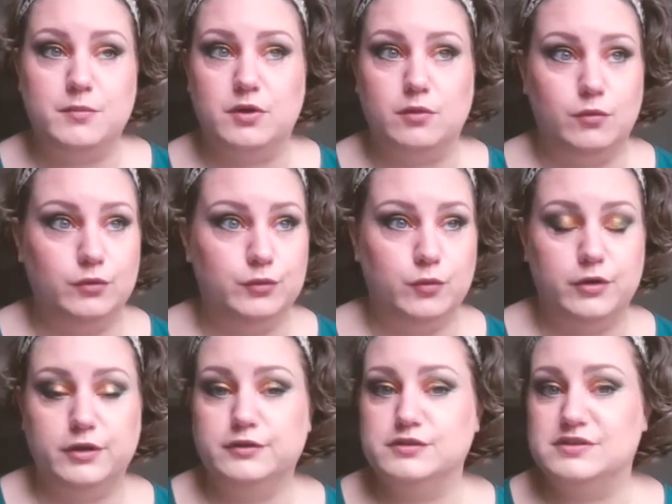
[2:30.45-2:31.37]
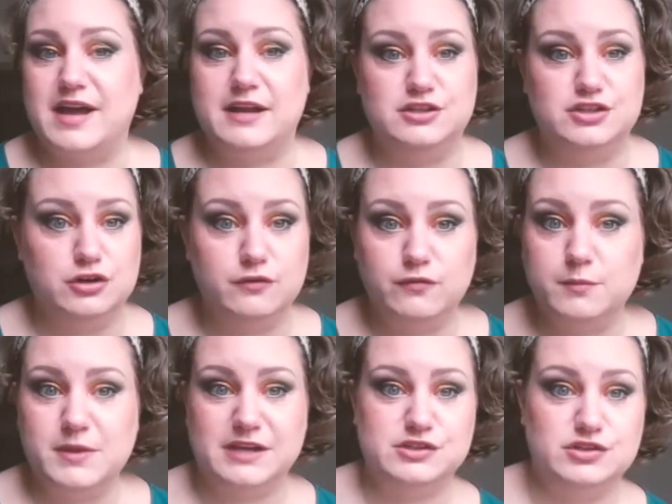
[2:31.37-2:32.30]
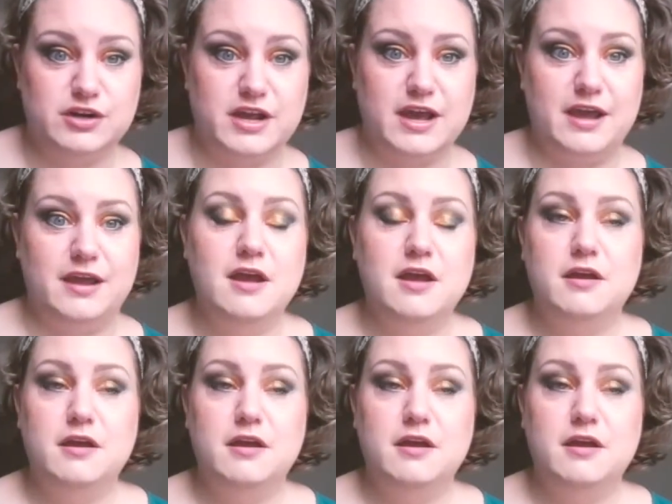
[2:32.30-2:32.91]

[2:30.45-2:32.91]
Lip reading: your old oils, that dirt from yesterday.